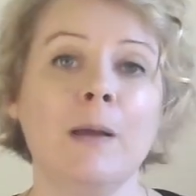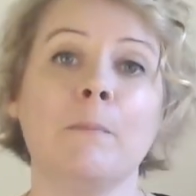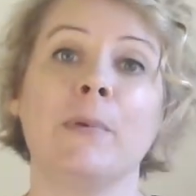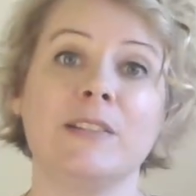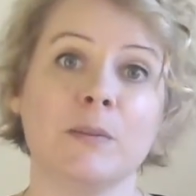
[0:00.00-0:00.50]

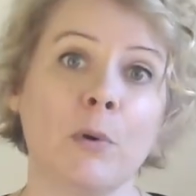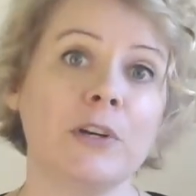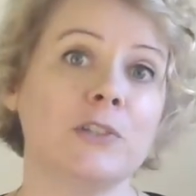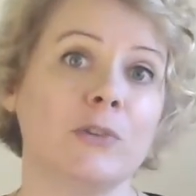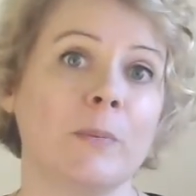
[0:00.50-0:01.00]
But it's
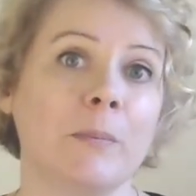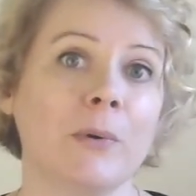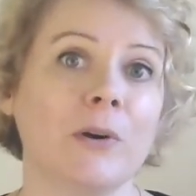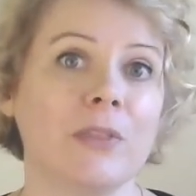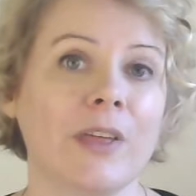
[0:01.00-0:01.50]
important to
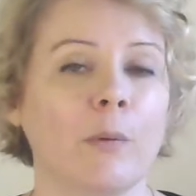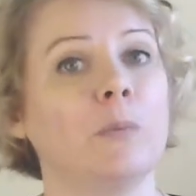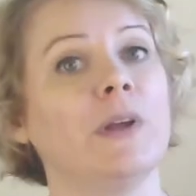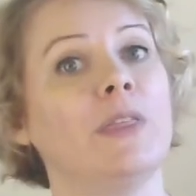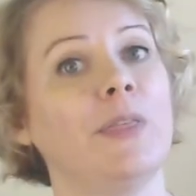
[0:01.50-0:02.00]
remember that when
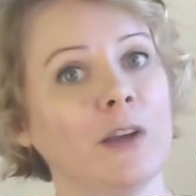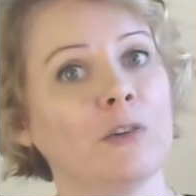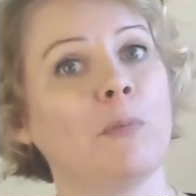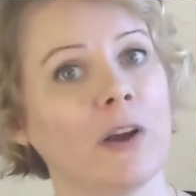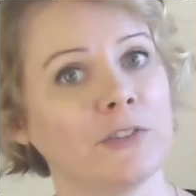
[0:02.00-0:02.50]
we think
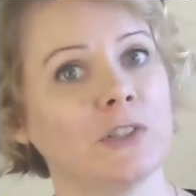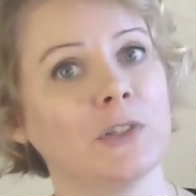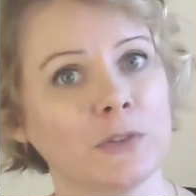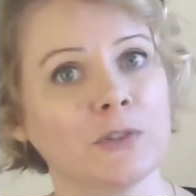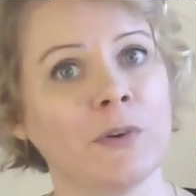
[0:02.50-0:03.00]
of
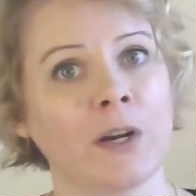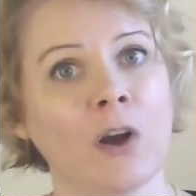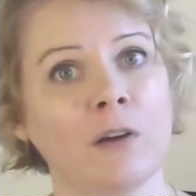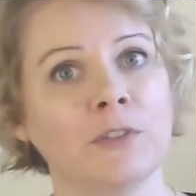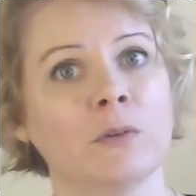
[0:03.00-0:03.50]
prostitutes, very
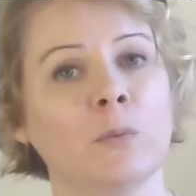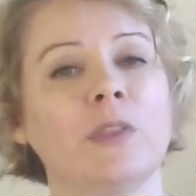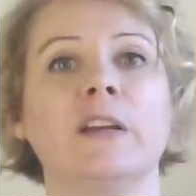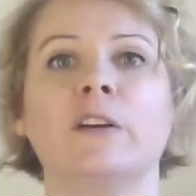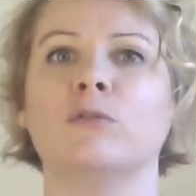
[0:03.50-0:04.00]
often we
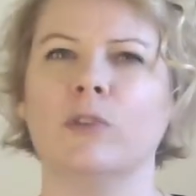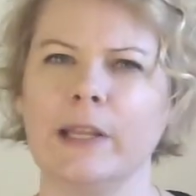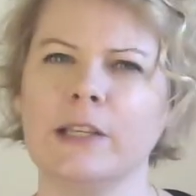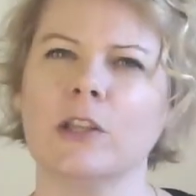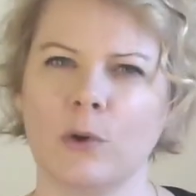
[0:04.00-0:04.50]
think of
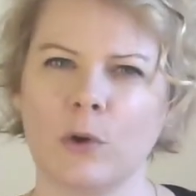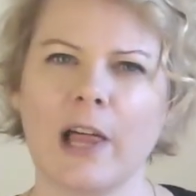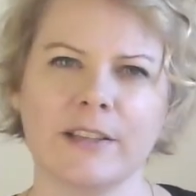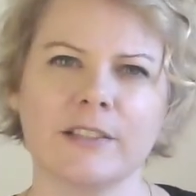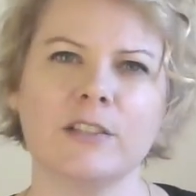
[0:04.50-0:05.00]
really
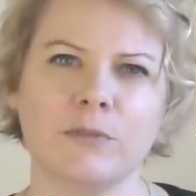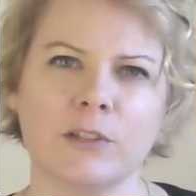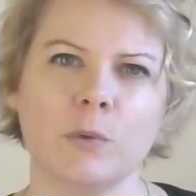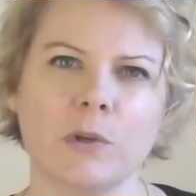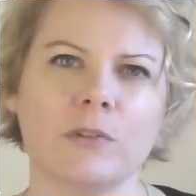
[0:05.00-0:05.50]
low-class
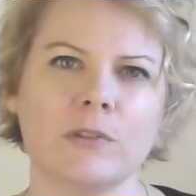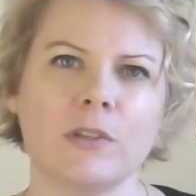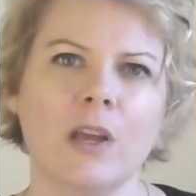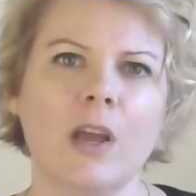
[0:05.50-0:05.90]
individuals.